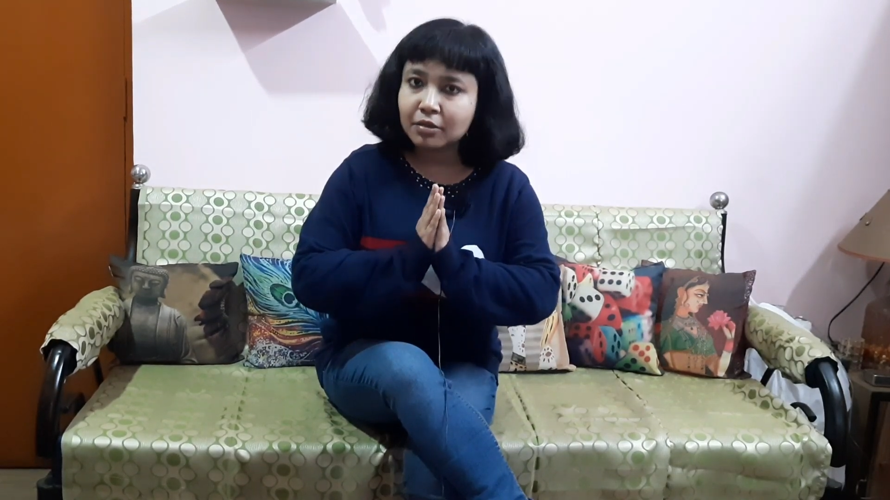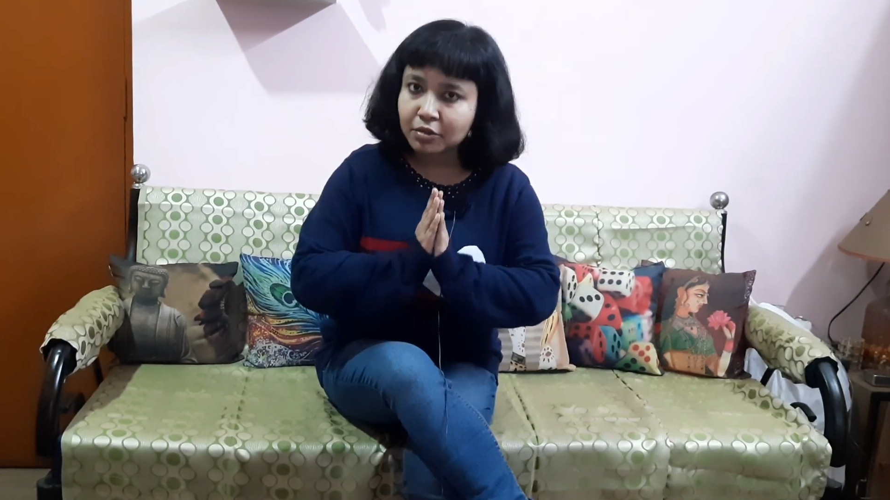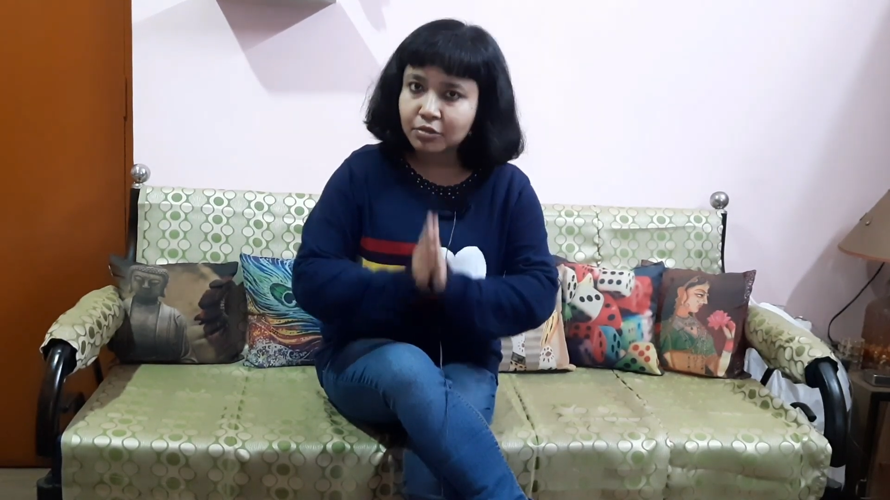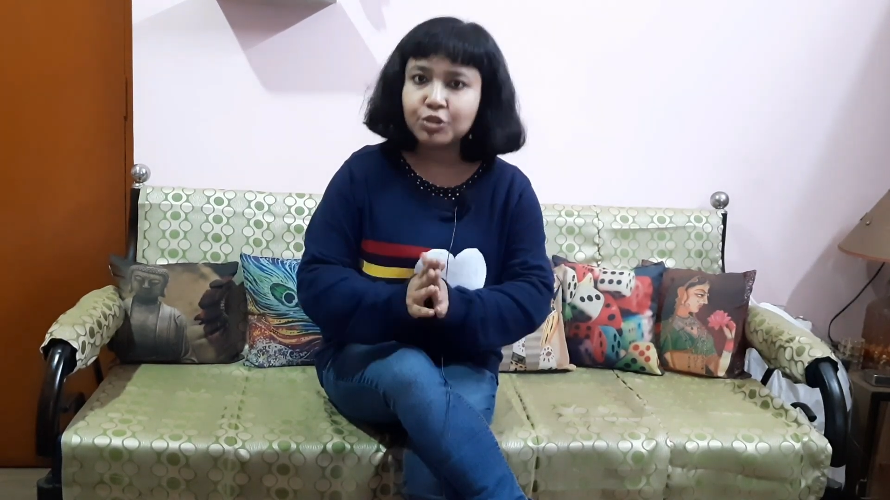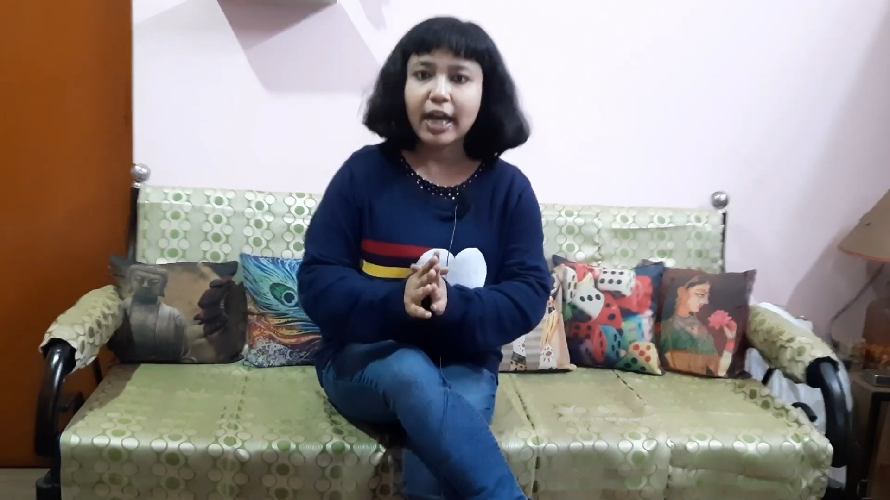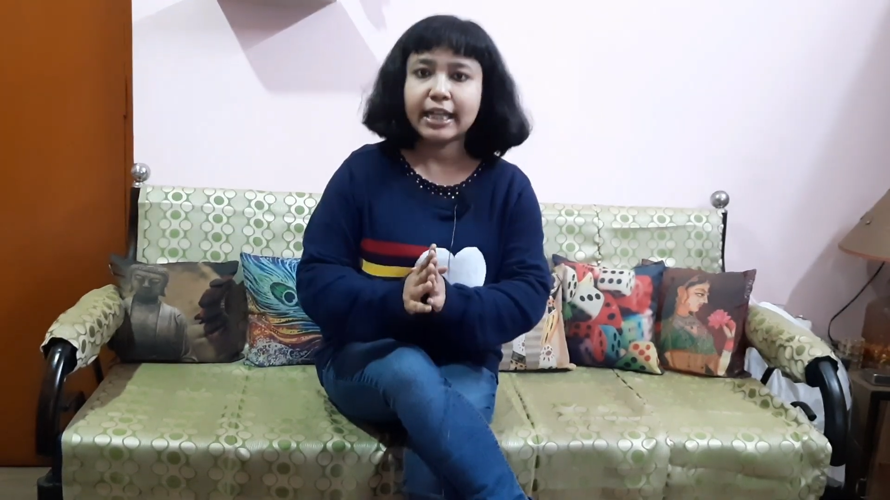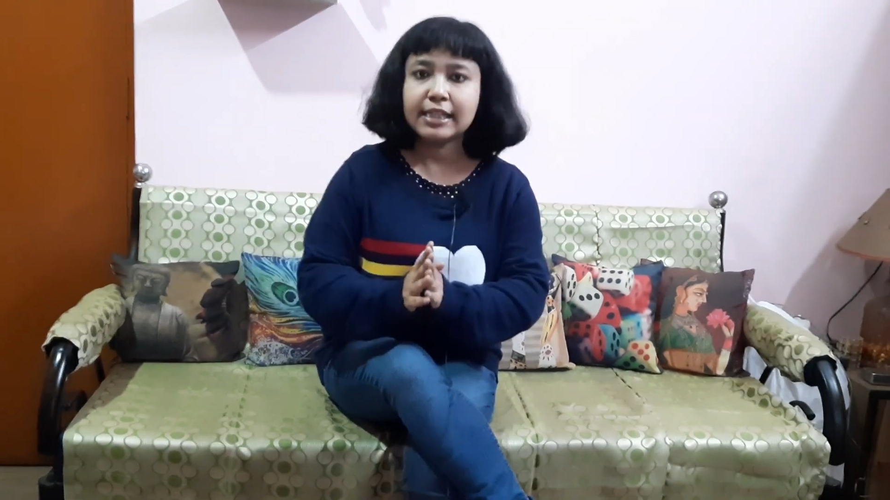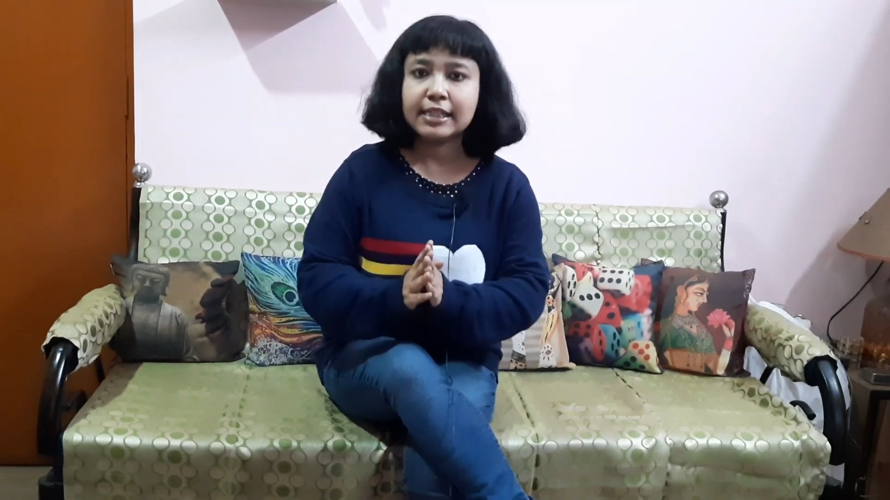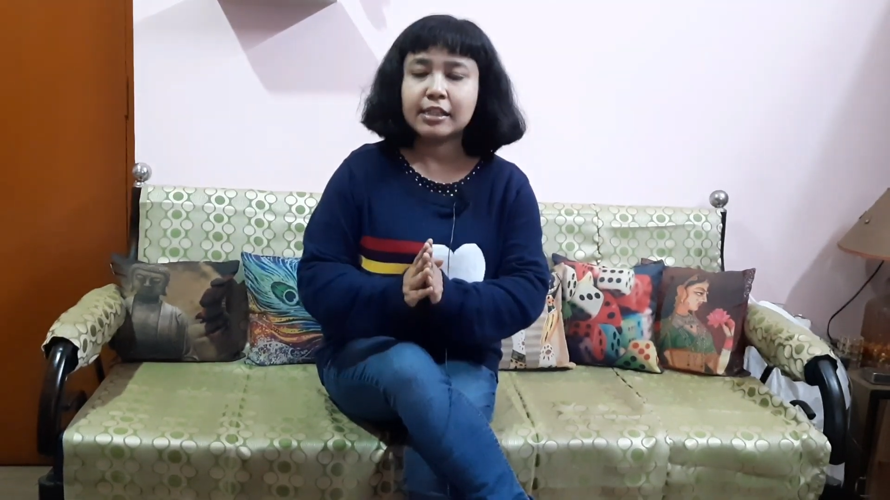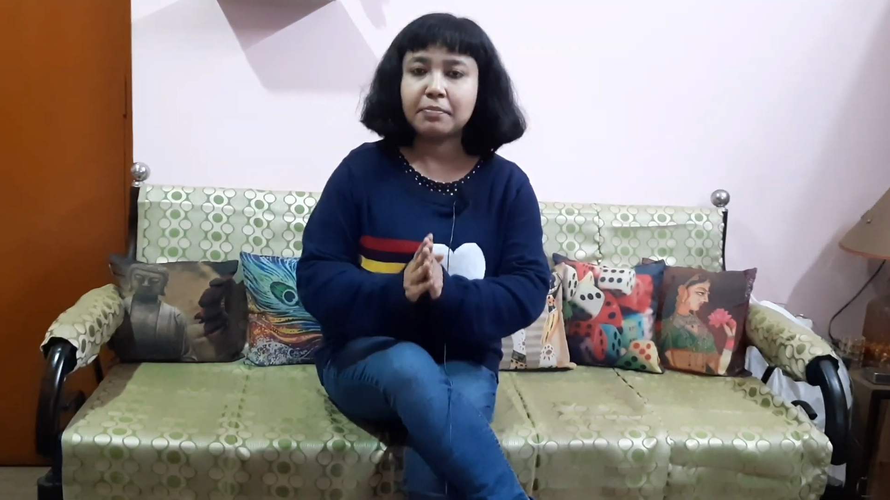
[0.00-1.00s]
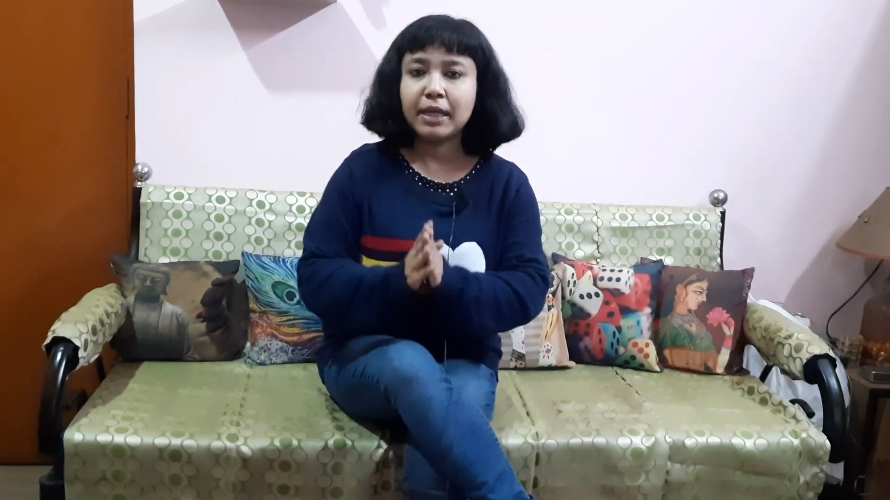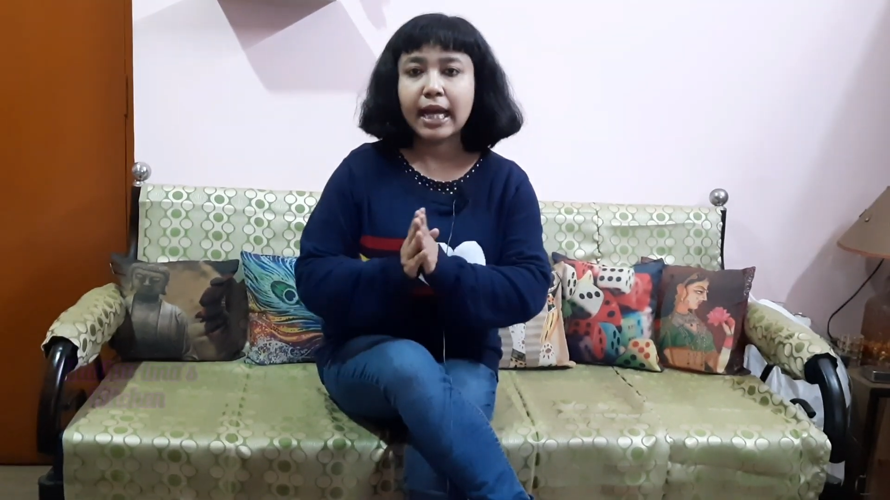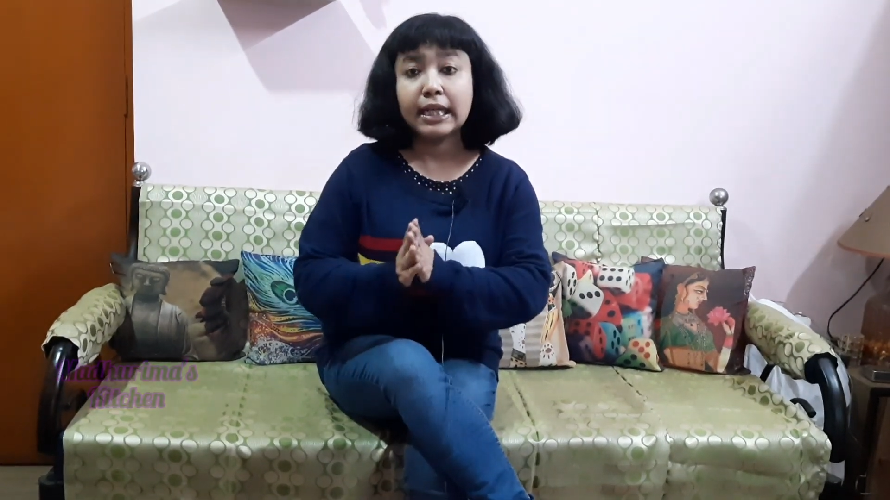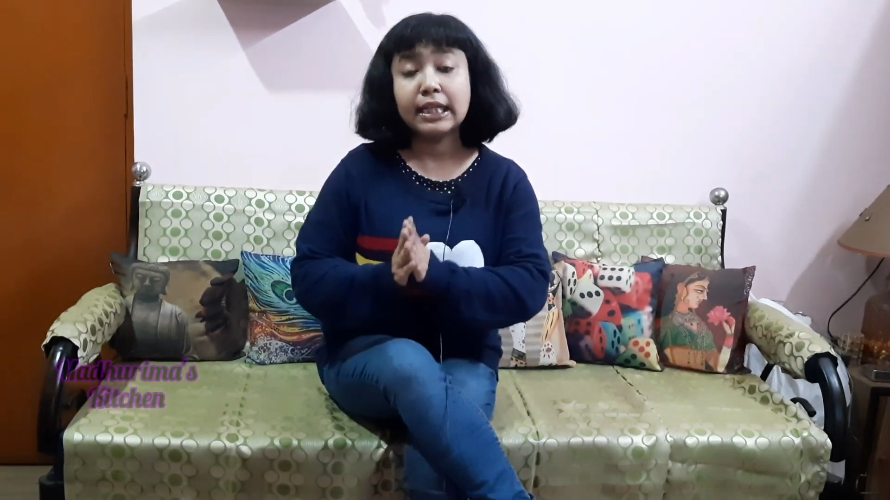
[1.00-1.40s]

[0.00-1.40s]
do try this recipe, and